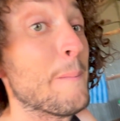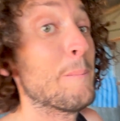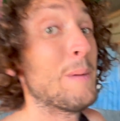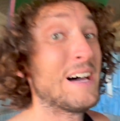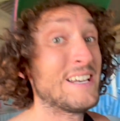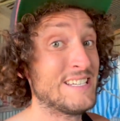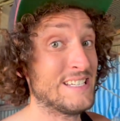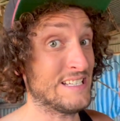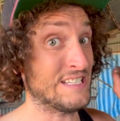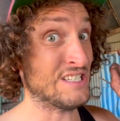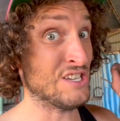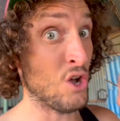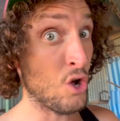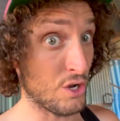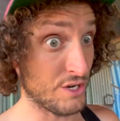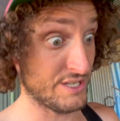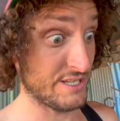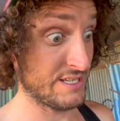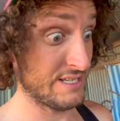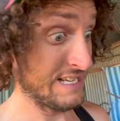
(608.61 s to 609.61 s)
but it's
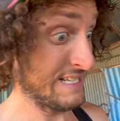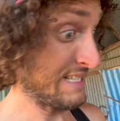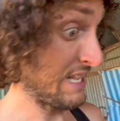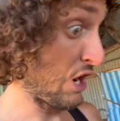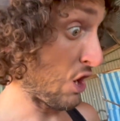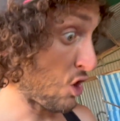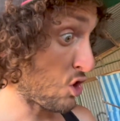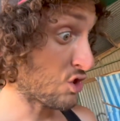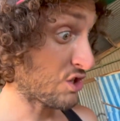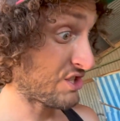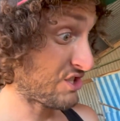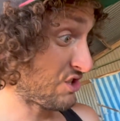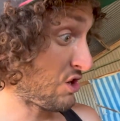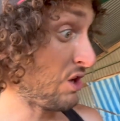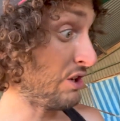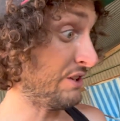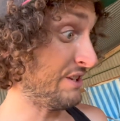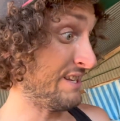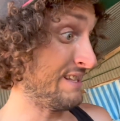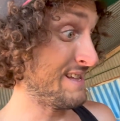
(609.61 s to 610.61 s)
not. It's locked
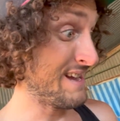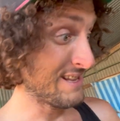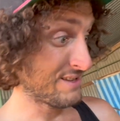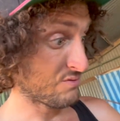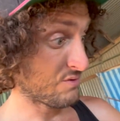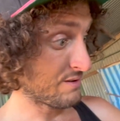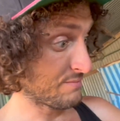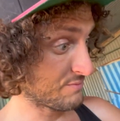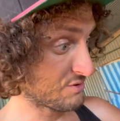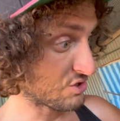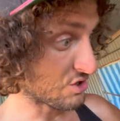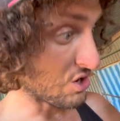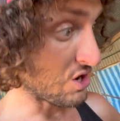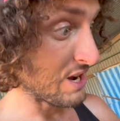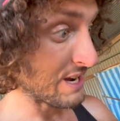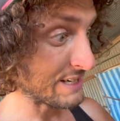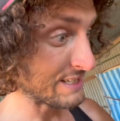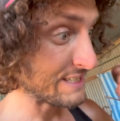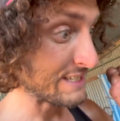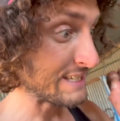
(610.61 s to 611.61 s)
solid, and that's what I'm
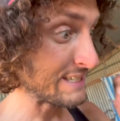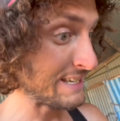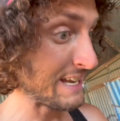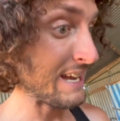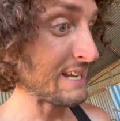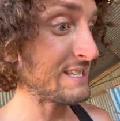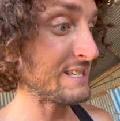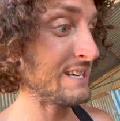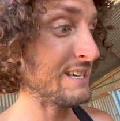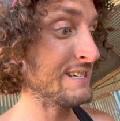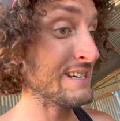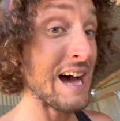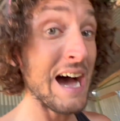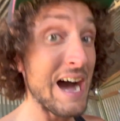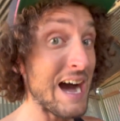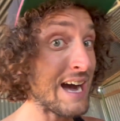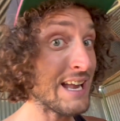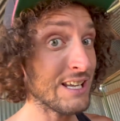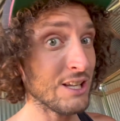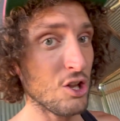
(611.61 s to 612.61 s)
trying to get
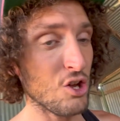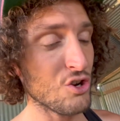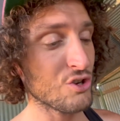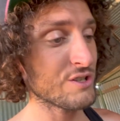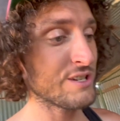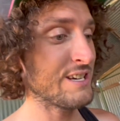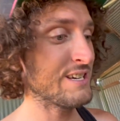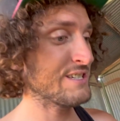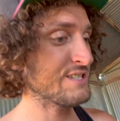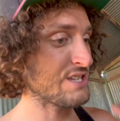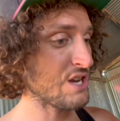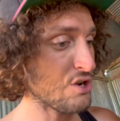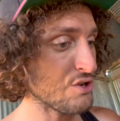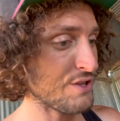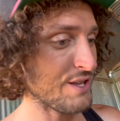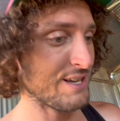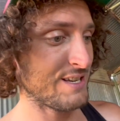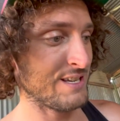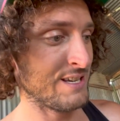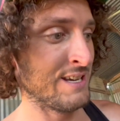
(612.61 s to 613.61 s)
unlocked so
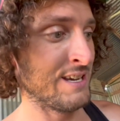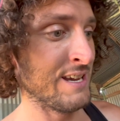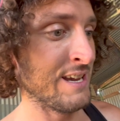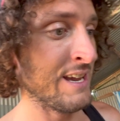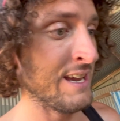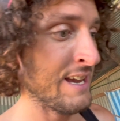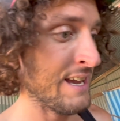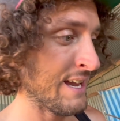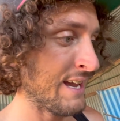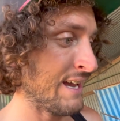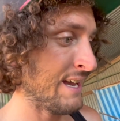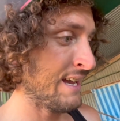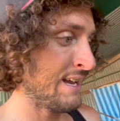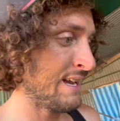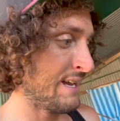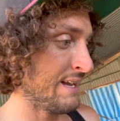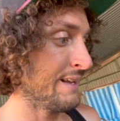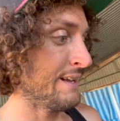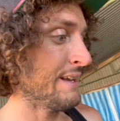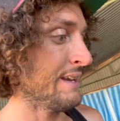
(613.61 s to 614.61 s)
that
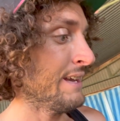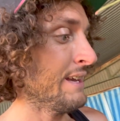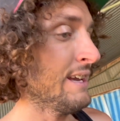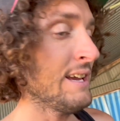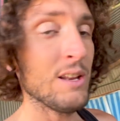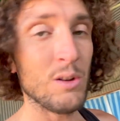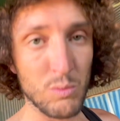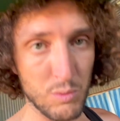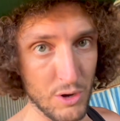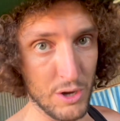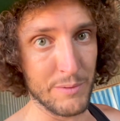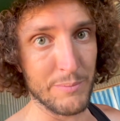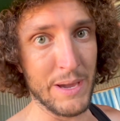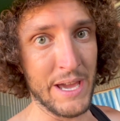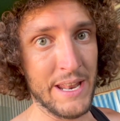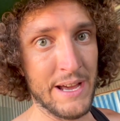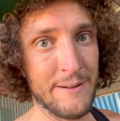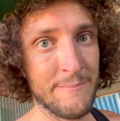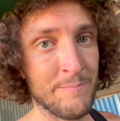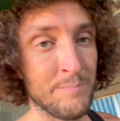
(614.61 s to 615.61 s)
it'll work
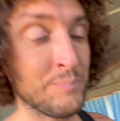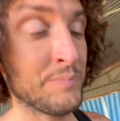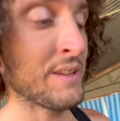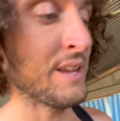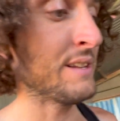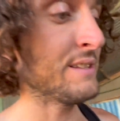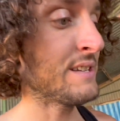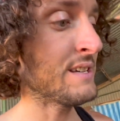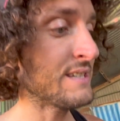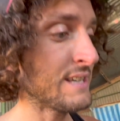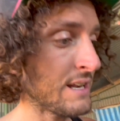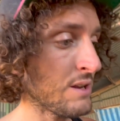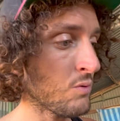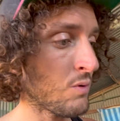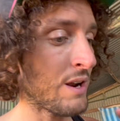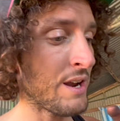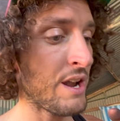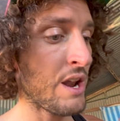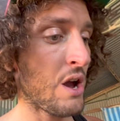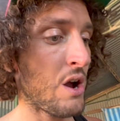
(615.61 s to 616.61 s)
better. Does
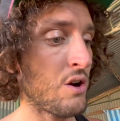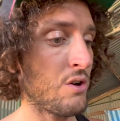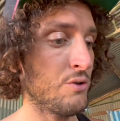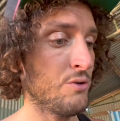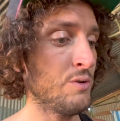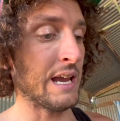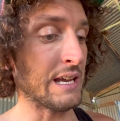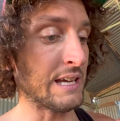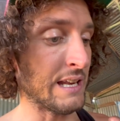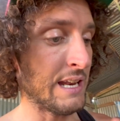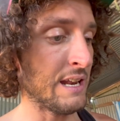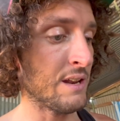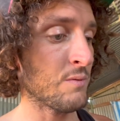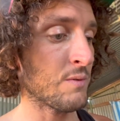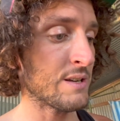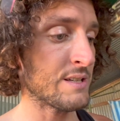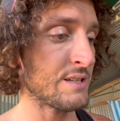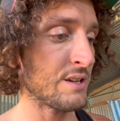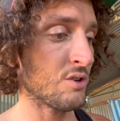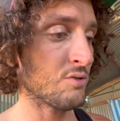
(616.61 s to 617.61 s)
anyone know, and can
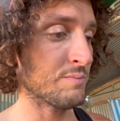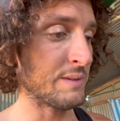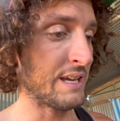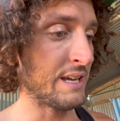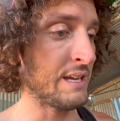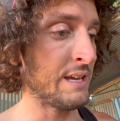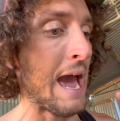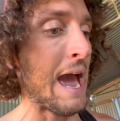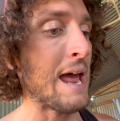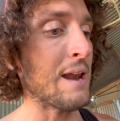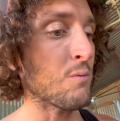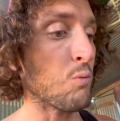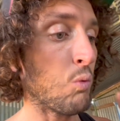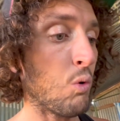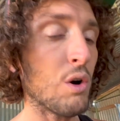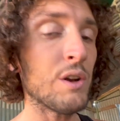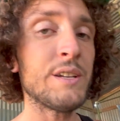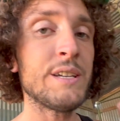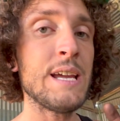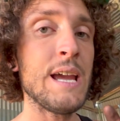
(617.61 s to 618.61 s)
anyone tell me, at
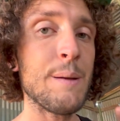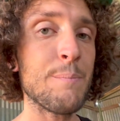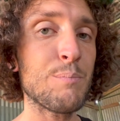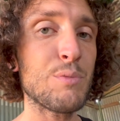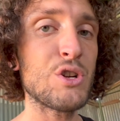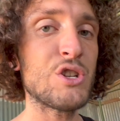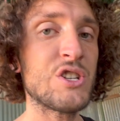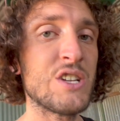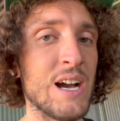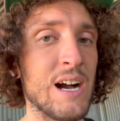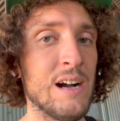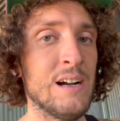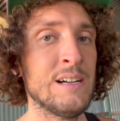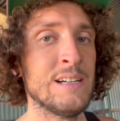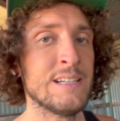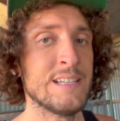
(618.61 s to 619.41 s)
what temperature